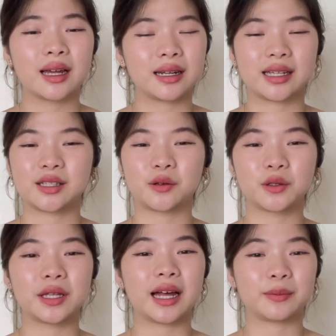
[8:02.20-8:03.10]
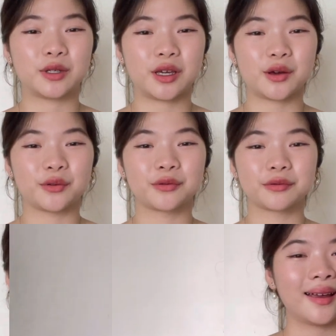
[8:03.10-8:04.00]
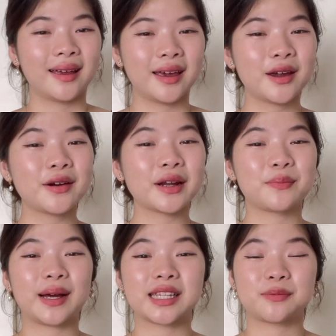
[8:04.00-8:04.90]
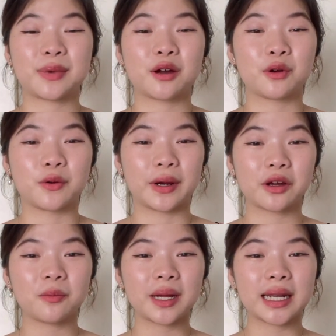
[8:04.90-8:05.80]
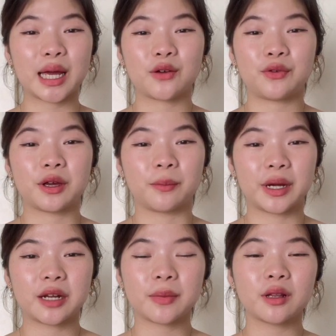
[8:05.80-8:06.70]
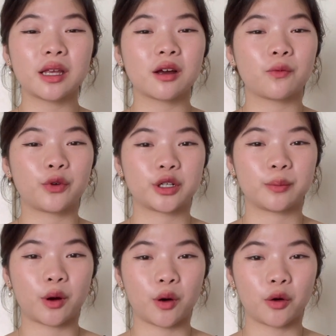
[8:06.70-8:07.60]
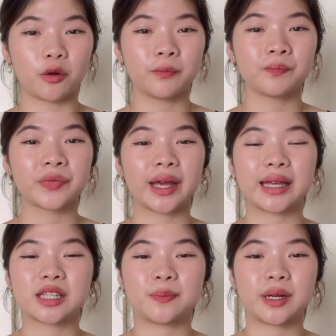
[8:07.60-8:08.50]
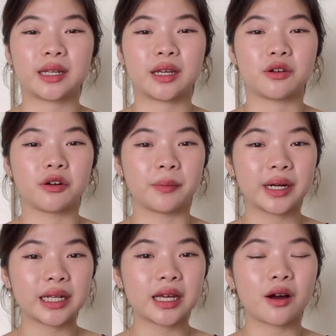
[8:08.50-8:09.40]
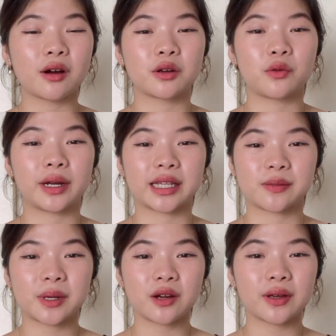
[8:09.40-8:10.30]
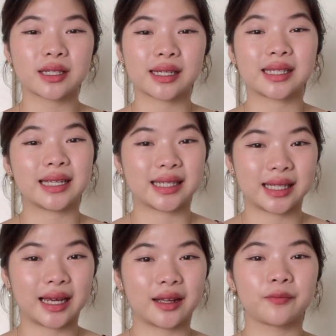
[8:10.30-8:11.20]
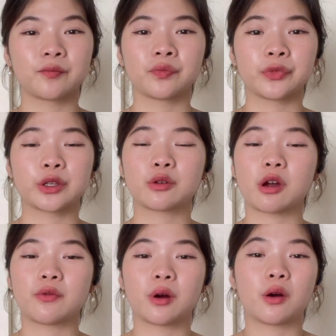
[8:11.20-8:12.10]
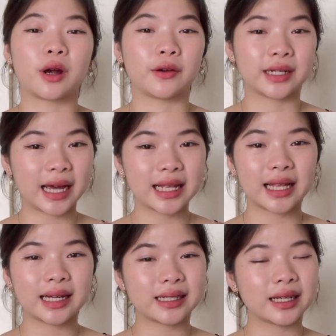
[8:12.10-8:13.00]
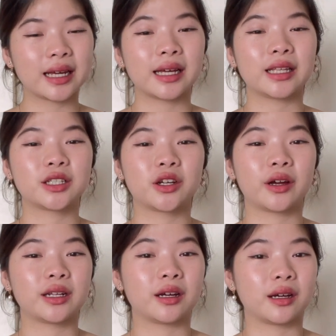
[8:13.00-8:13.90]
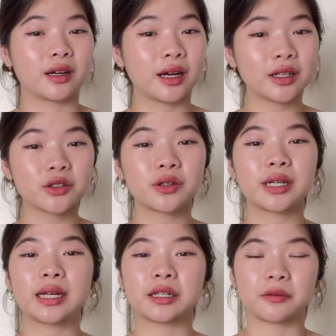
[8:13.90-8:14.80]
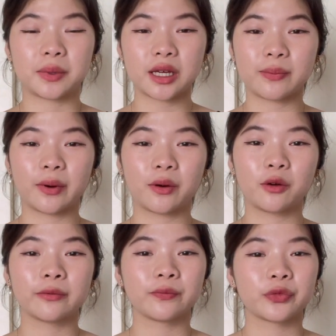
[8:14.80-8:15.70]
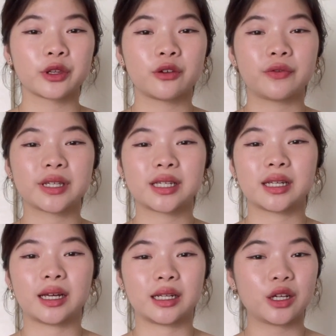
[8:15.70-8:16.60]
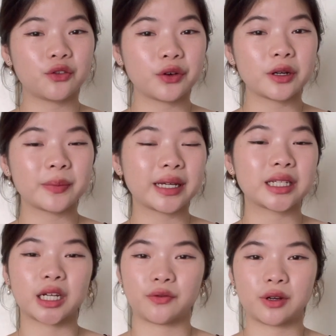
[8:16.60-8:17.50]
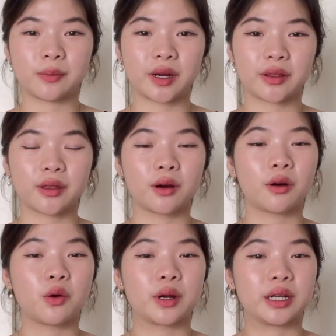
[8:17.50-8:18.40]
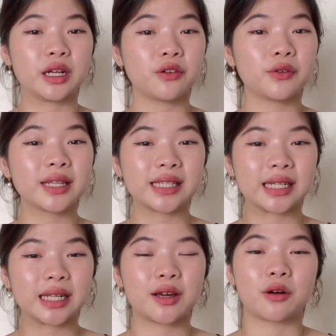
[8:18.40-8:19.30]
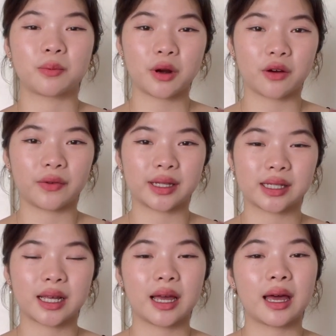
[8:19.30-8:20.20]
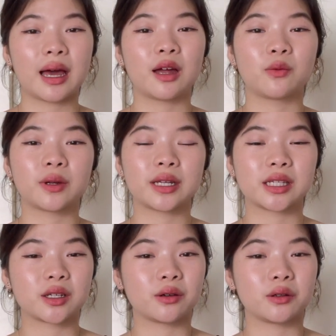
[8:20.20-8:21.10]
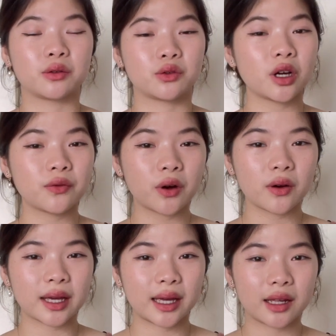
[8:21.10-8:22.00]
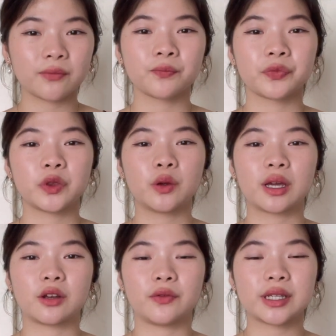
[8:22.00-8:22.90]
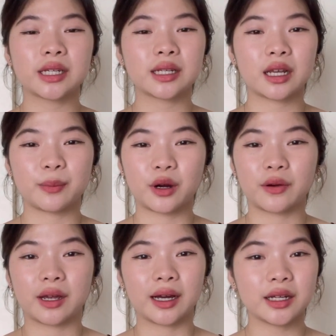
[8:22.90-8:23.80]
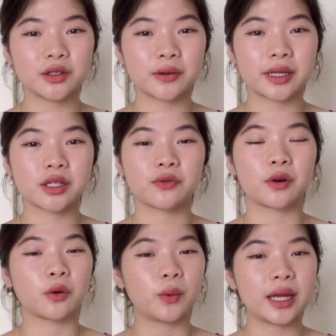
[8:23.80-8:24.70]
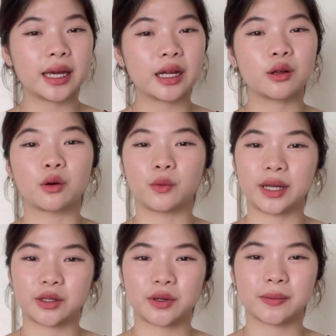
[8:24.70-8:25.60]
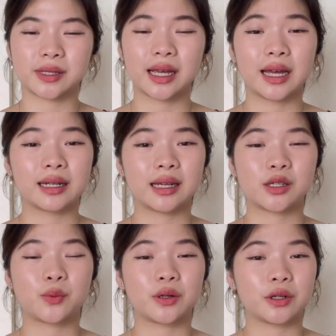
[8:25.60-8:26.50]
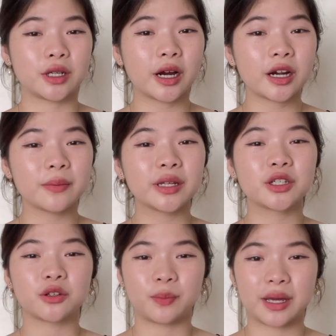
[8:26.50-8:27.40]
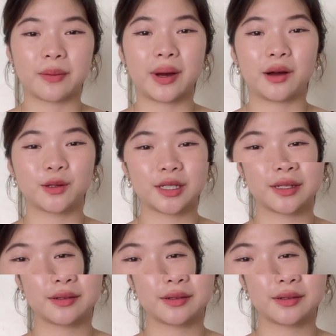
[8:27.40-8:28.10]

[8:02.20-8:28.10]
That's totally up to you. Here at Bansmal, we recommend having a minimally comfortable home and spending your money on great experiences instead. Travel around Thailand, enjoy the country and the people, visit a different beach every month or a different city or province, and when it's good to travel again, you can visit neighboring countries for weekend or week trips. That's what retirement should be about.